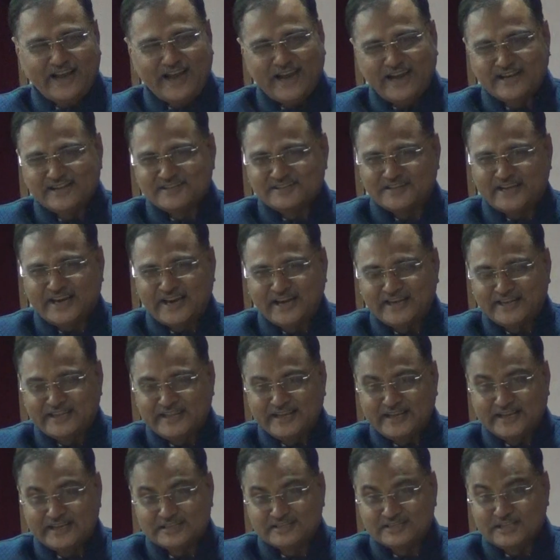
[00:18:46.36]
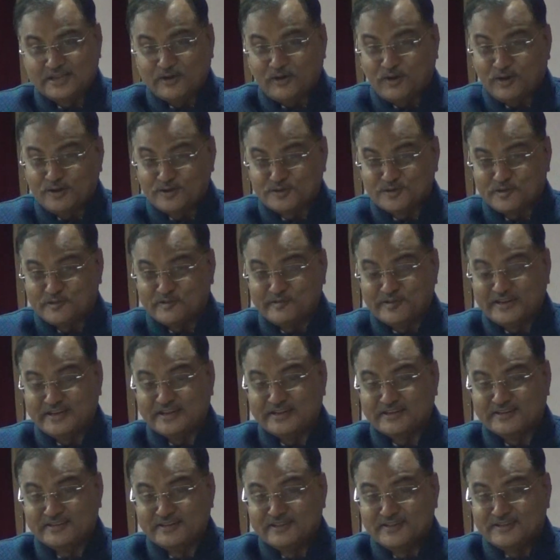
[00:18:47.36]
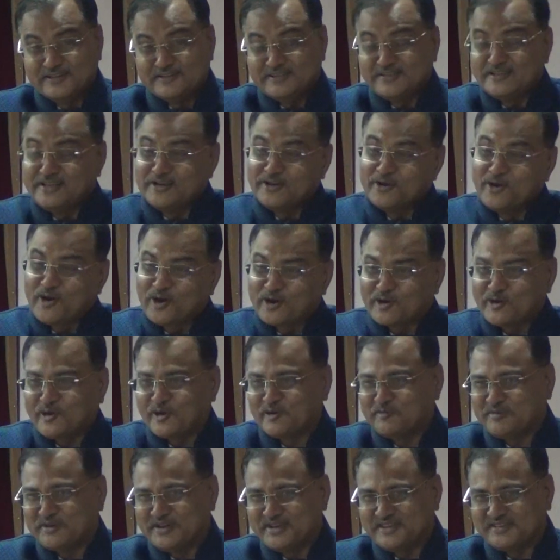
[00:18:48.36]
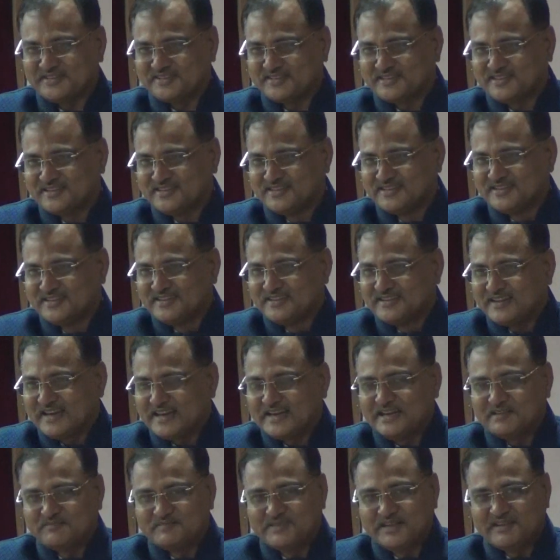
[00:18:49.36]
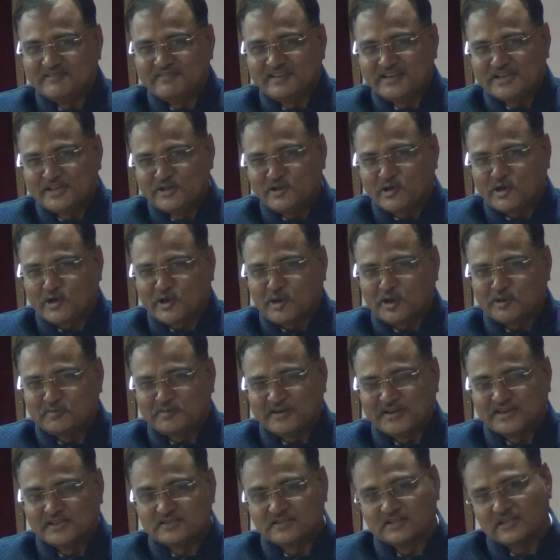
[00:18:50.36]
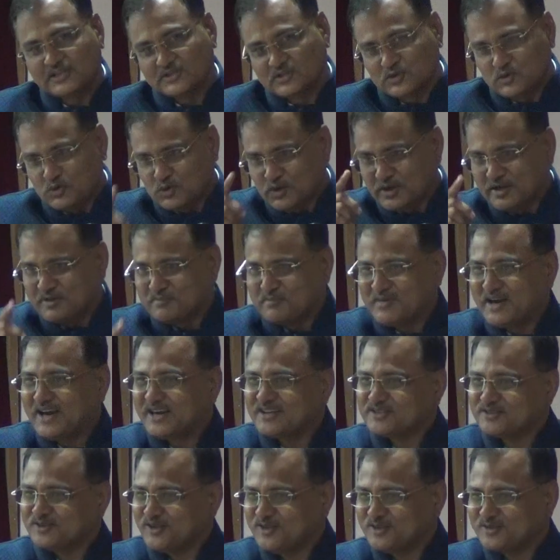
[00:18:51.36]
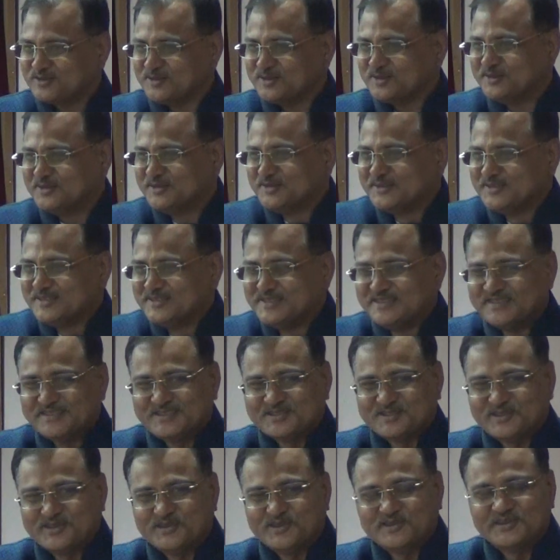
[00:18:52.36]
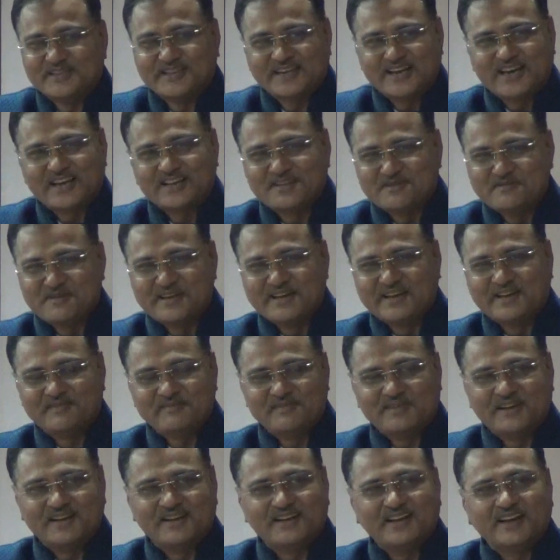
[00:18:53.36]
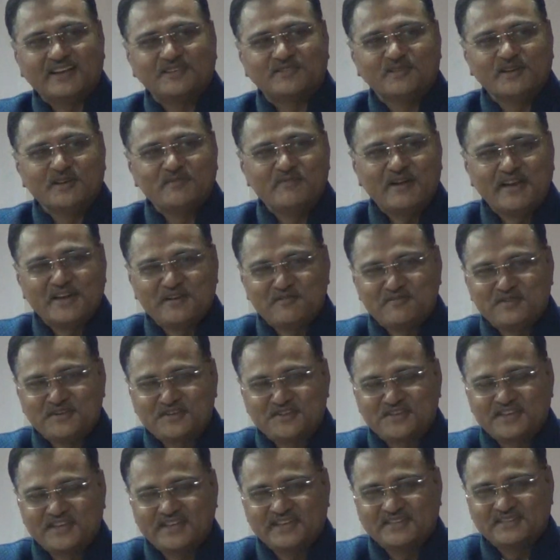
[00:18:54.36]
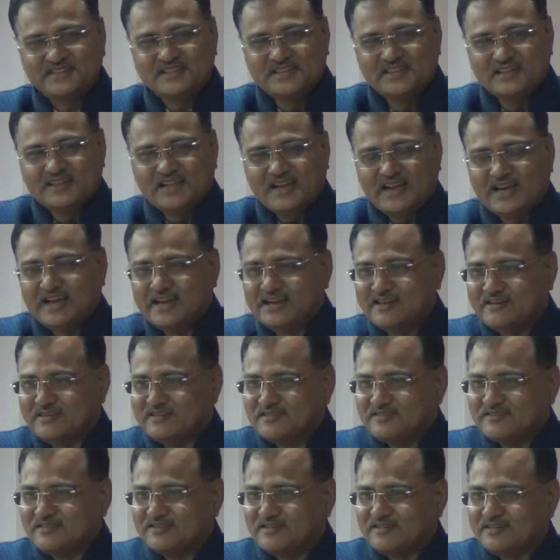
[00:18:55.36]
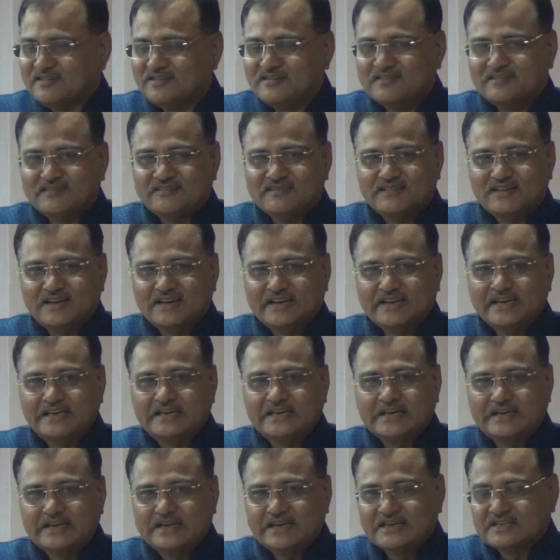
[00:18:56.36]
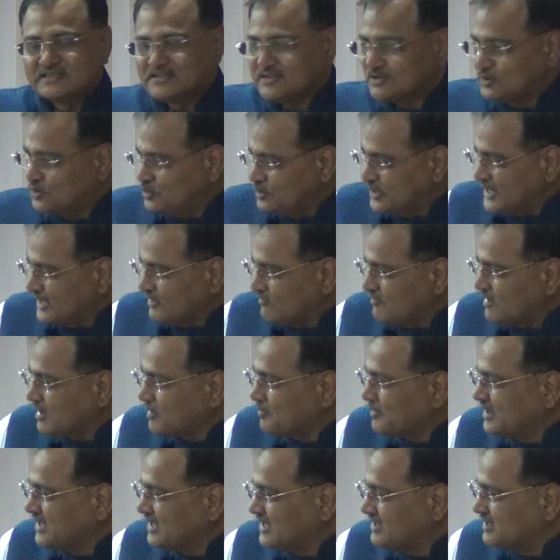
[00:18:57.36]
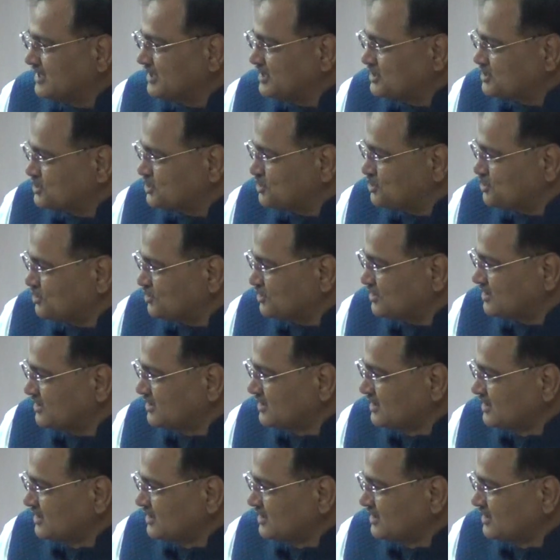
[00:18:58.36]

And second thing is they also win your confidence. And if they win your confidence, they score in marks also. So they are the actually beneficiaries, and it creates a good environment in the institute.